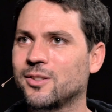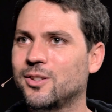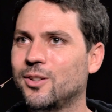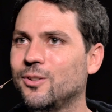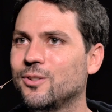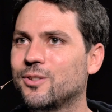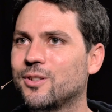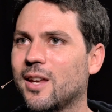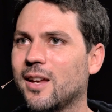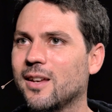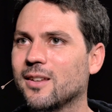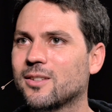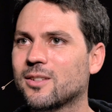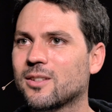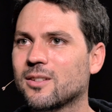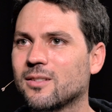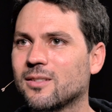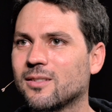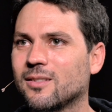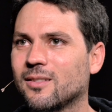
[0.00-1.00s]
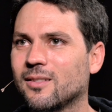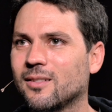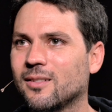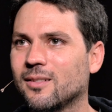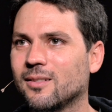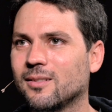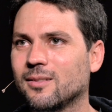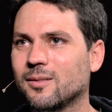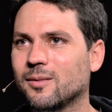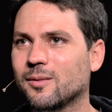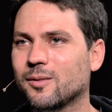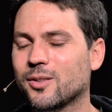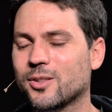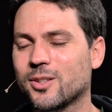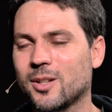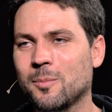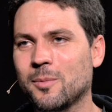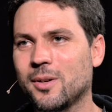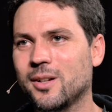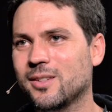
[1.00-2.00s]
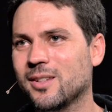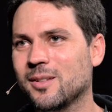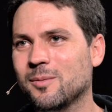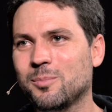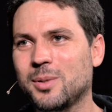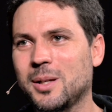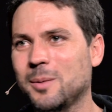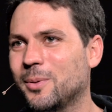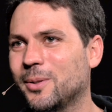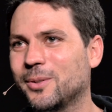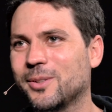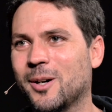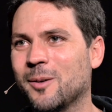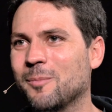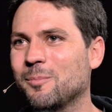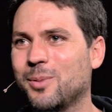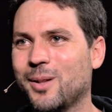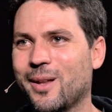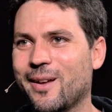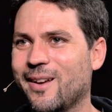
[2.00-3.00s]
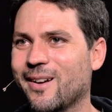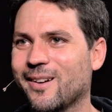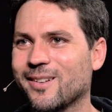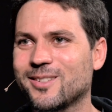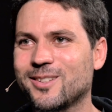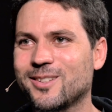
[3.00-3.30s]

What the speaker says: Tuesdays. For some reason, people don't play on